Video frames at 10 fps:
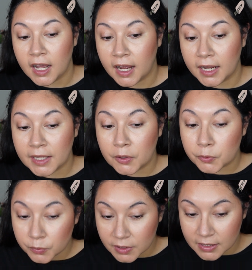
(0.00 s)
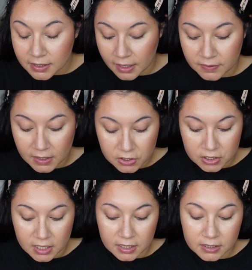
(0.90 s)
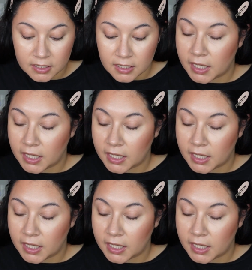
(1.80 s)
I really like that shade.